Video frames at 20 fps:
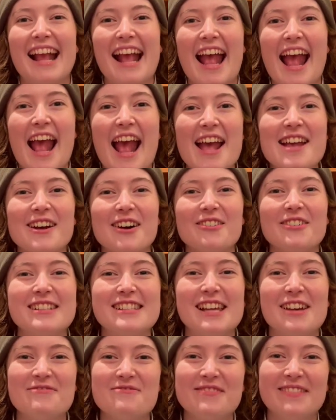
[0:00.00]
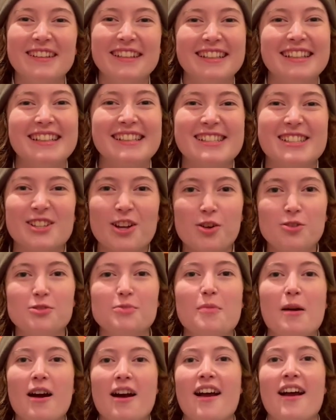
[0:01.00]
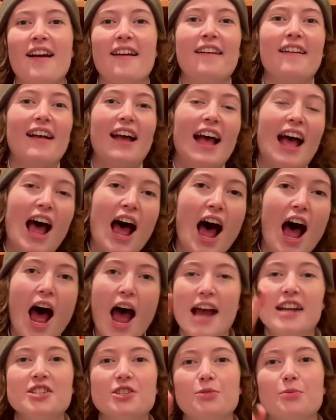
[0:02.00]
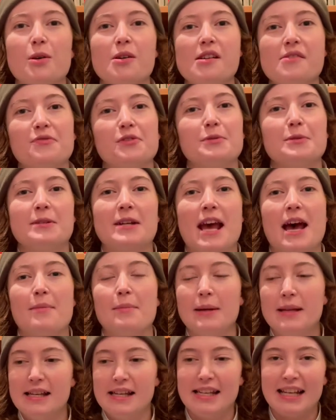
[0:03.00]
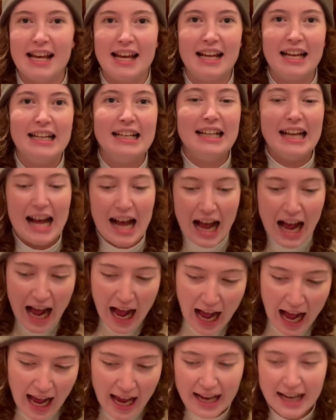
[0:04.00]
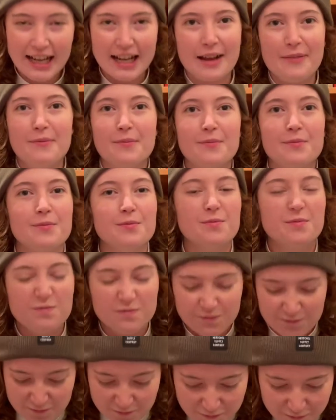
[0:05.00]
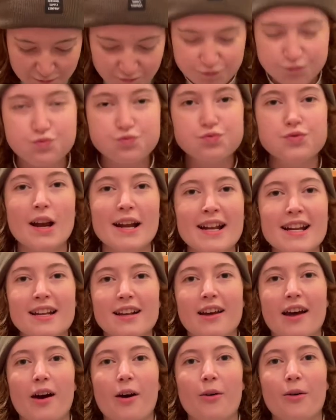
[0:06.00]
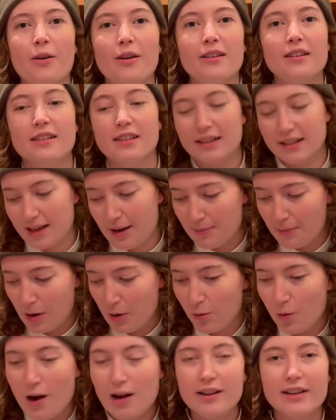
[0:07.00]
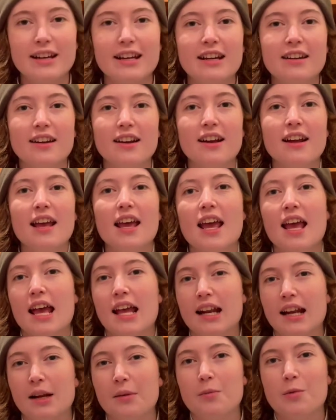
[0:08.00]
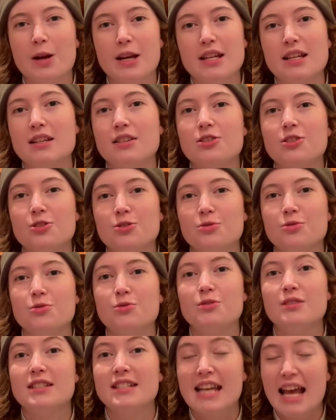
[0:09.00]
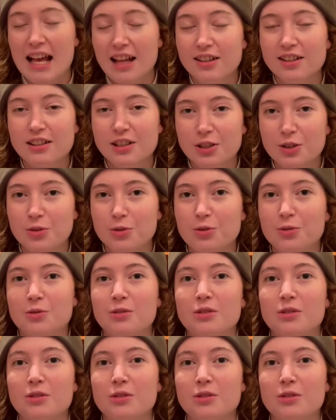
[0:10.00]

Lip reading: Hey y'all, what's up? It's Coach Mara. I just woke up from a nap and I am ready to go. Got my water here and I am ready to tell you